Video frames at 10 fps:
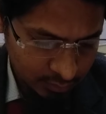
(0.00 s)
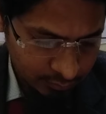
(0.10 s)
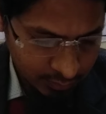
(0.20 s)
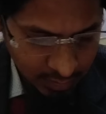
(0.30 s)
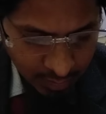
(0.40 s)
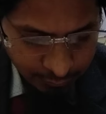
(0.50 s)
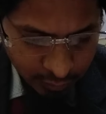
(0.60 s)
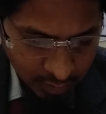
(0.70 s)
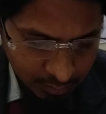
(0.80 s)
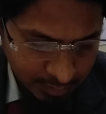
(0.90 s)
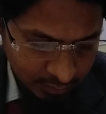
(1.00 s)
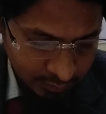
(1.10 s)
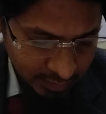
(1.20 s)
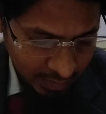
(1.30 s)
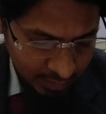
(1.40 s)
very harmful element,
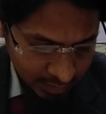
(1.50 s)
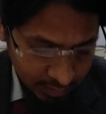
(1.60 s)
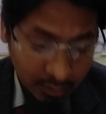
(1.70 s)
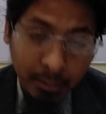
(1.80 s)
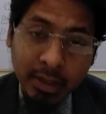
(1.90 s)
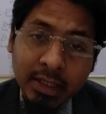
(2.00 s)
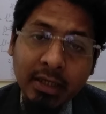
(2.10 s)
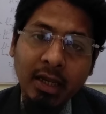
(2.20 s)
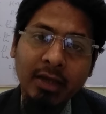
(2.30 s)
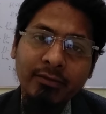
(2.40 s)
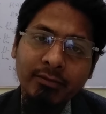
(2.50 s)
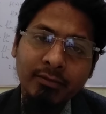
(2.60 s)
which can kill the marine life,